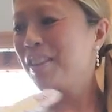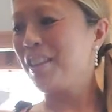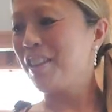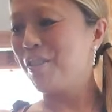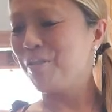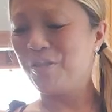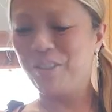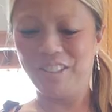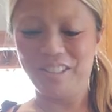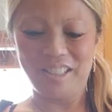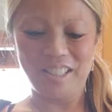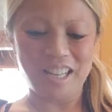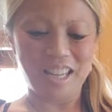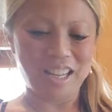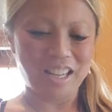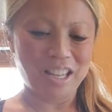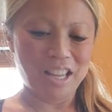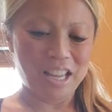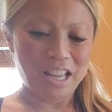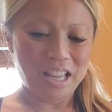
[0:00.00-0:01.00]
we'll see.
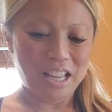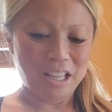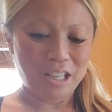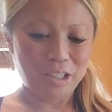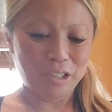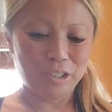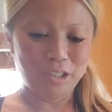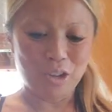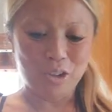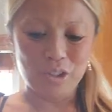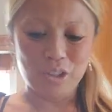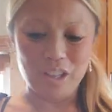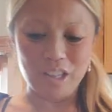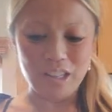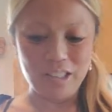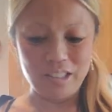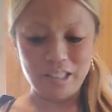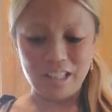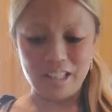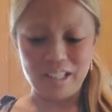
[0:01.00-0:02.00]
So
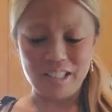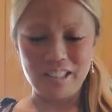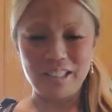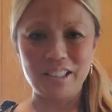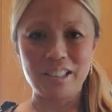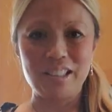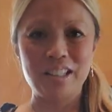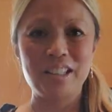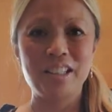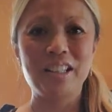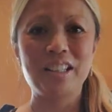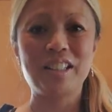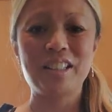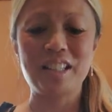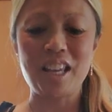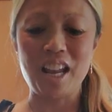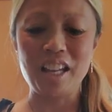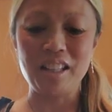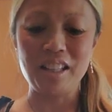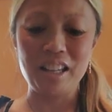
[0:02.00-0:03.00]
this is
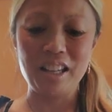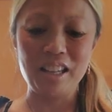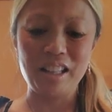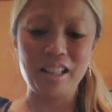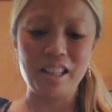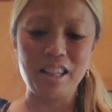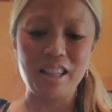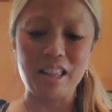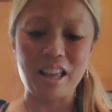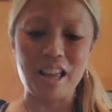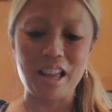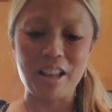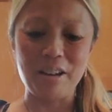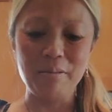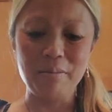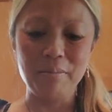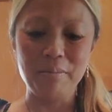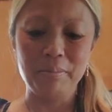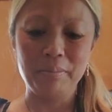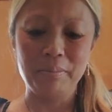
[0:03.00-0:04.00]
technically then